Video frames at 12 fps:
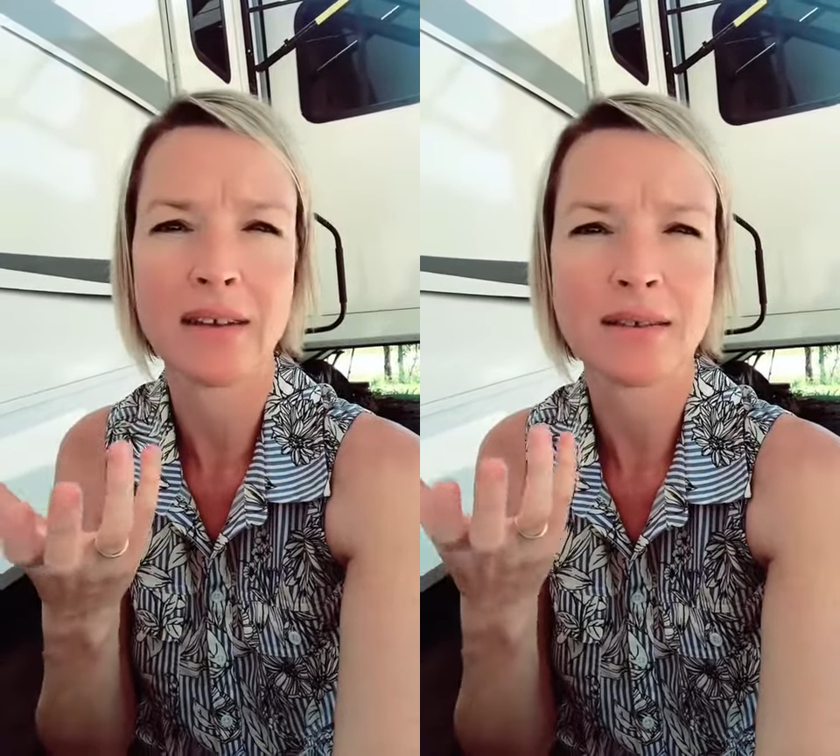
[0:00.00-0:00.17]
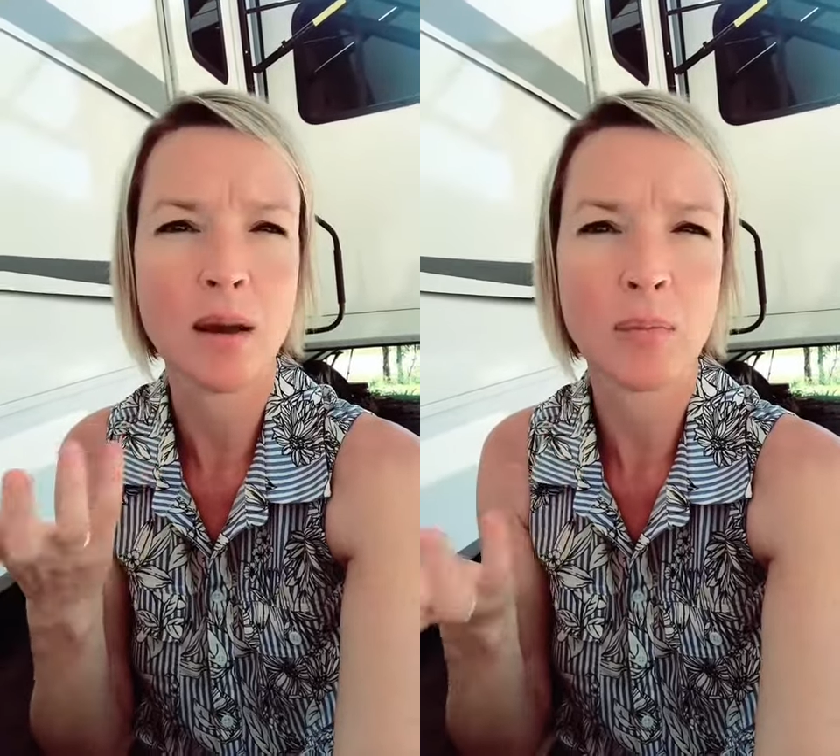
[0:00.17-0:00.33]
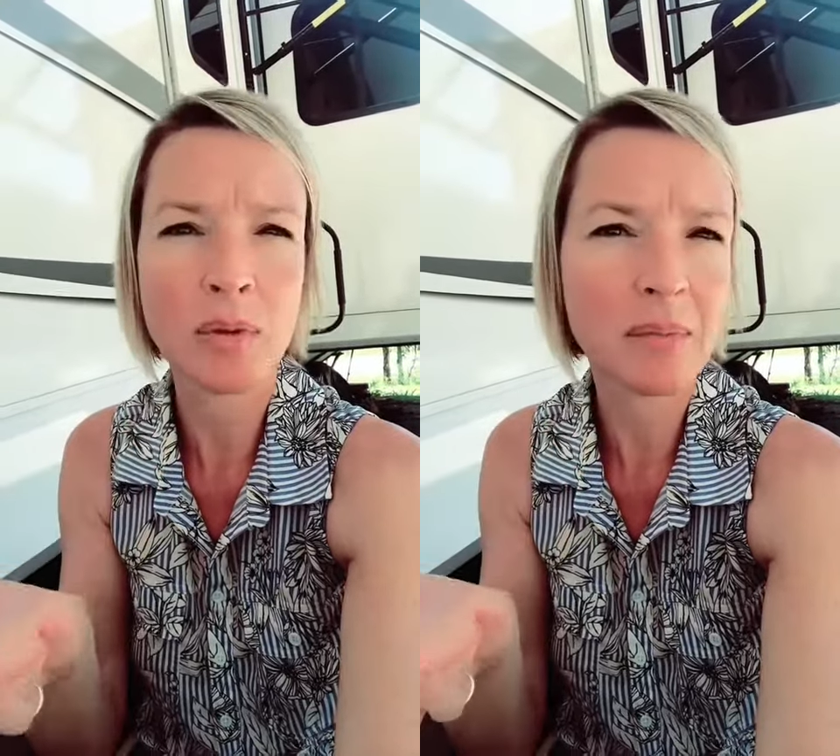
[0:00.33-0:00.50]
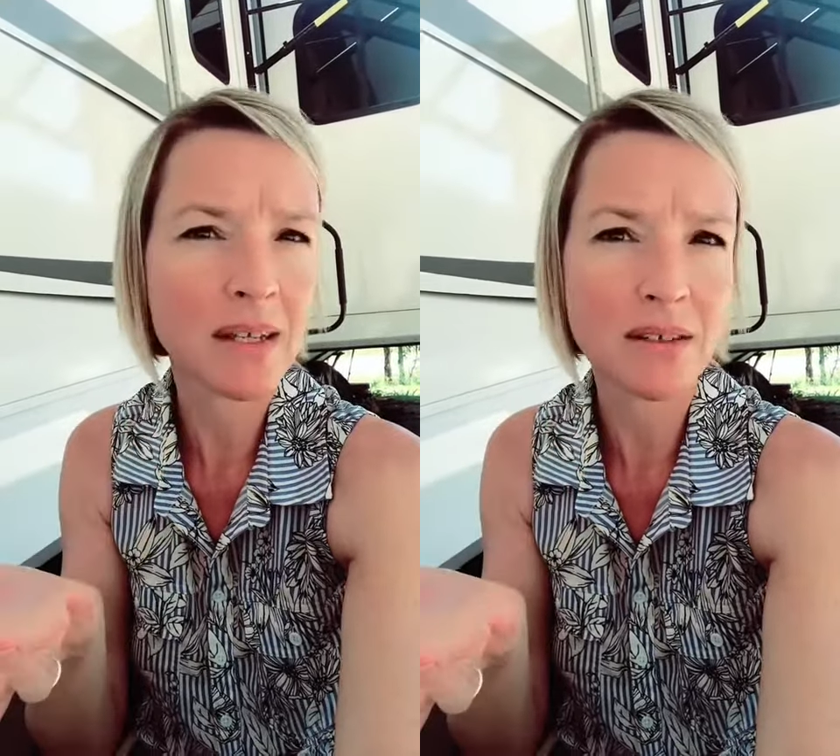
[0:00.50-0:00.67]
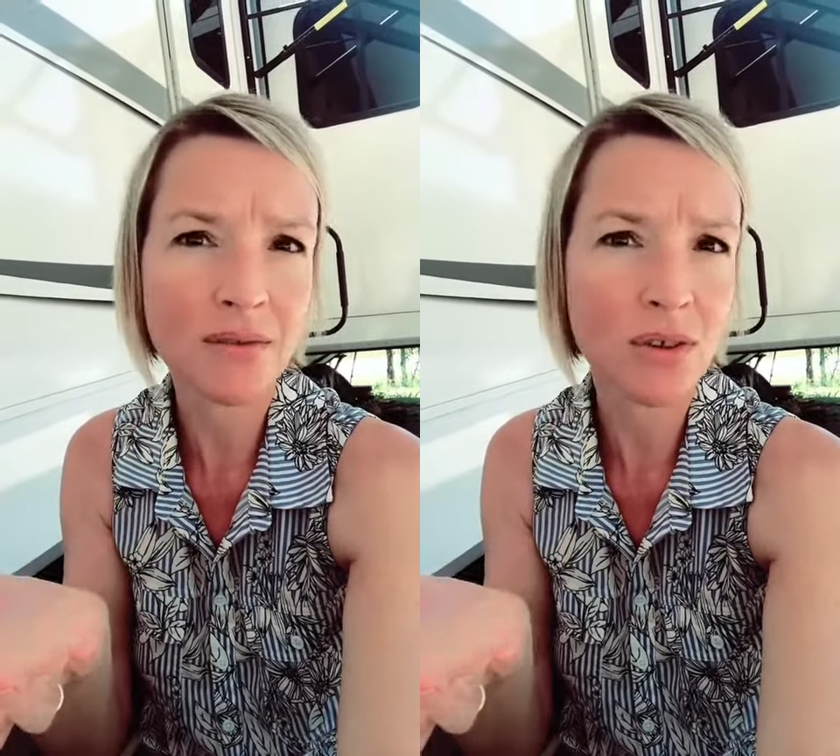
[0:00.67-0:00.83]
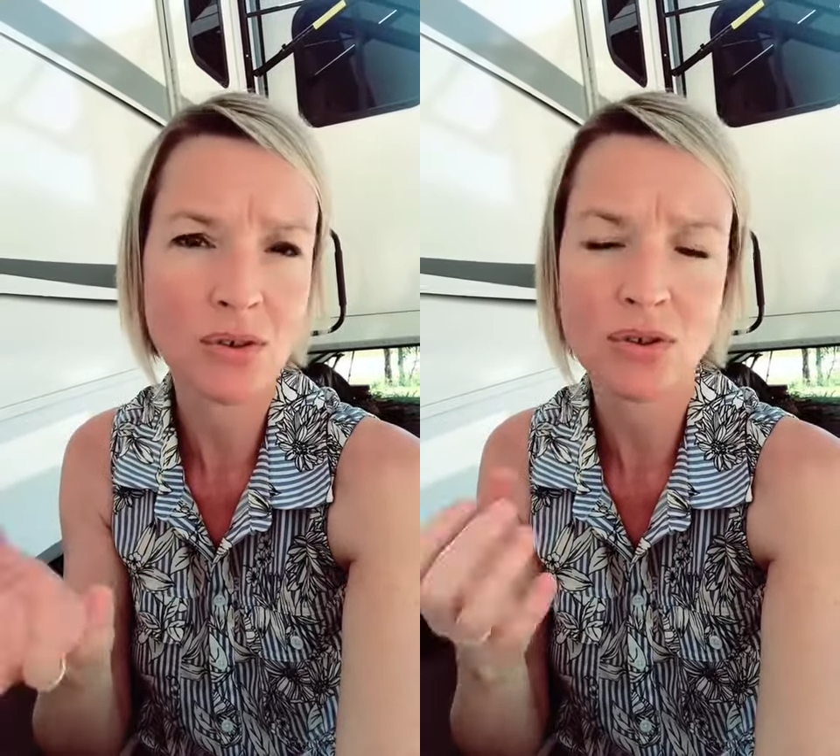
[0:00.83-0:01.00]
supplement of
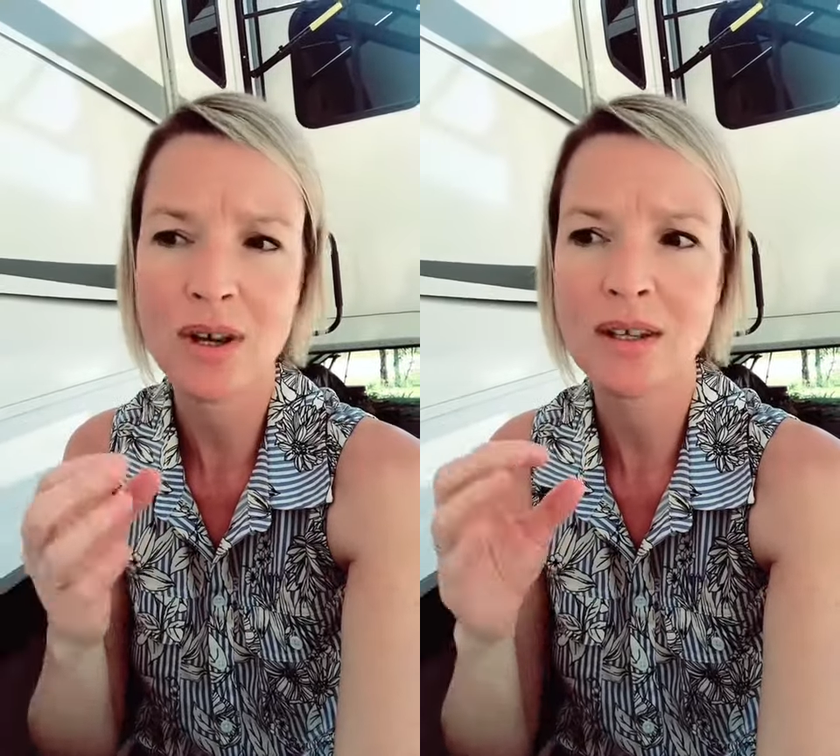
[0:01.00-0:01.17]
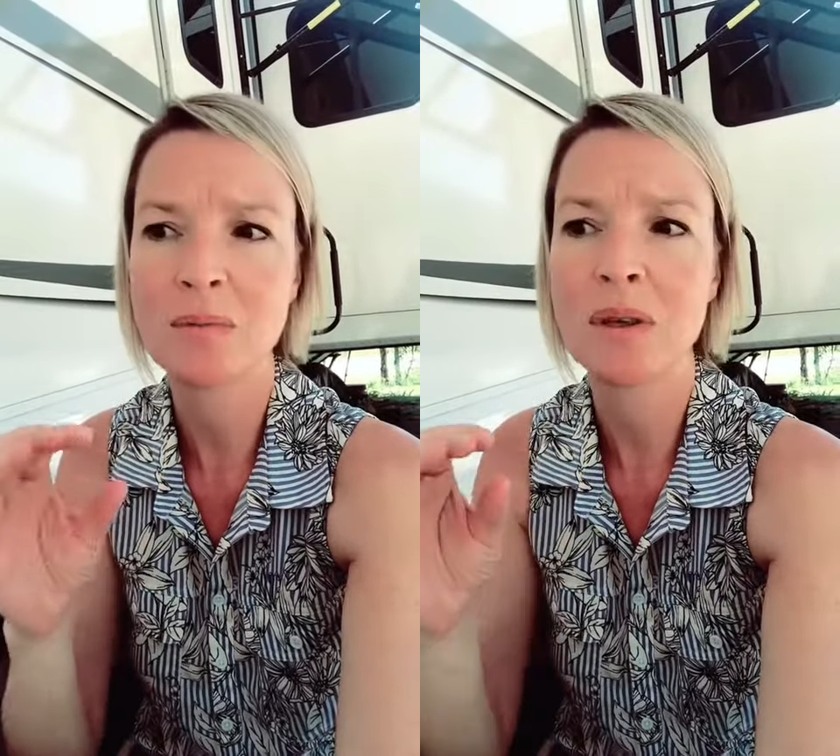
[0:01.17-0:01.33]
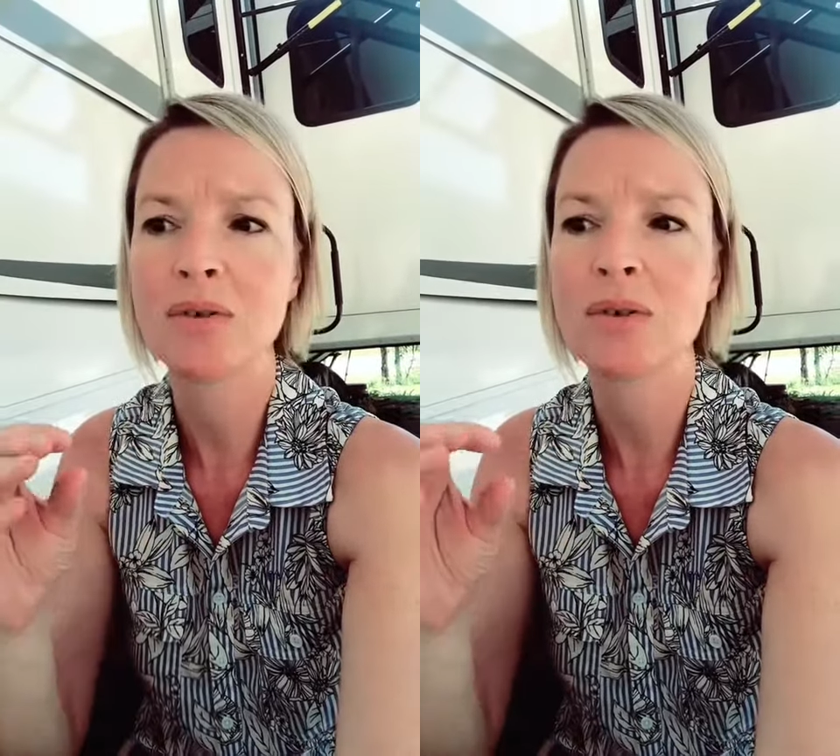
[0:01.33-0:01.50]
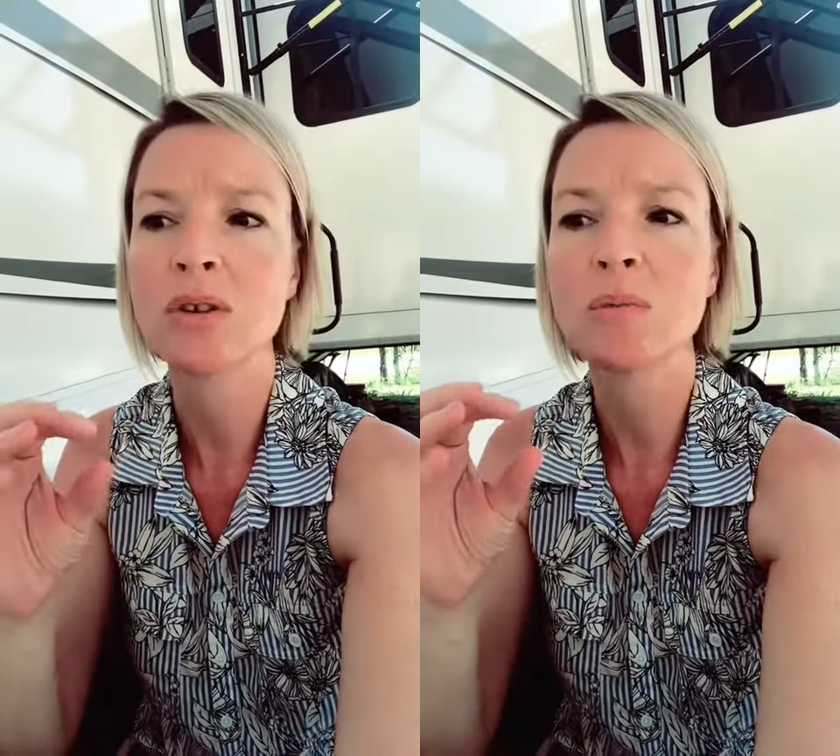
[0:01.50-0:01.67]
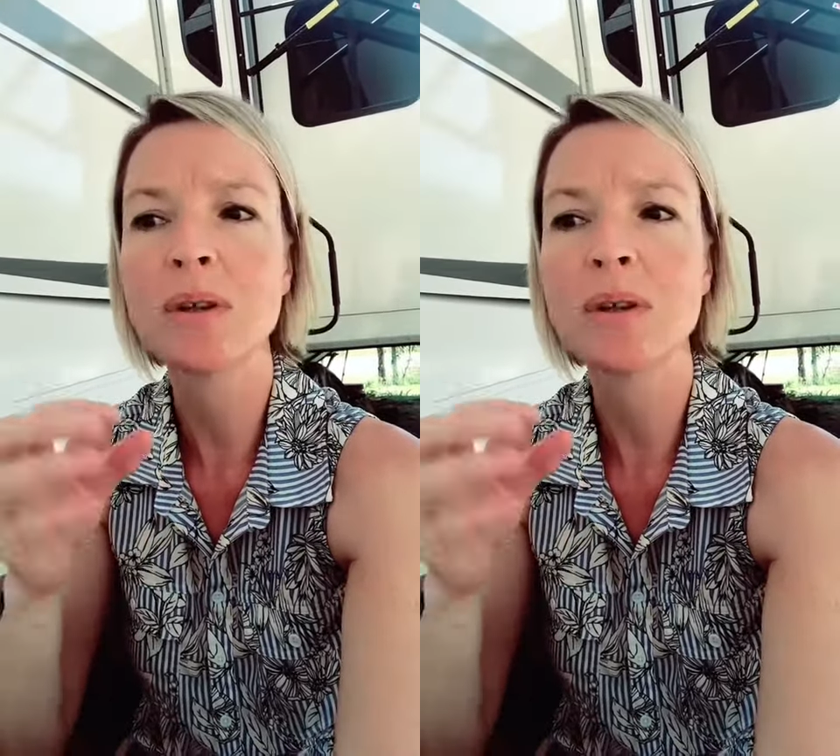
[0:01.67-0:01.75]
those trace minerals,